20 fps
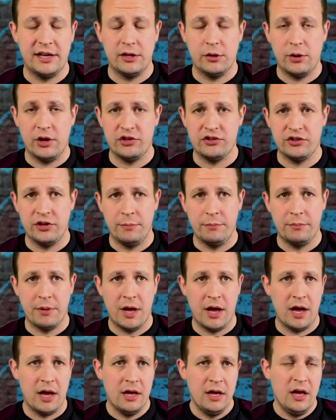in a question,
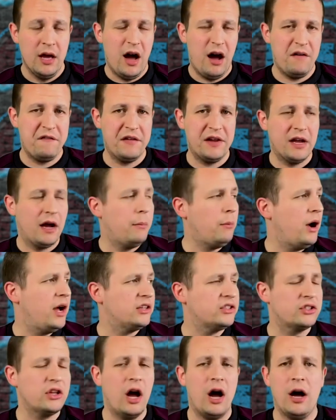but I think I
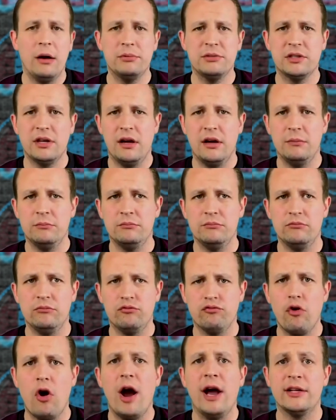might start up some
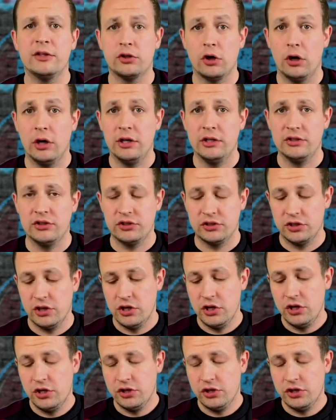Ryan dollars.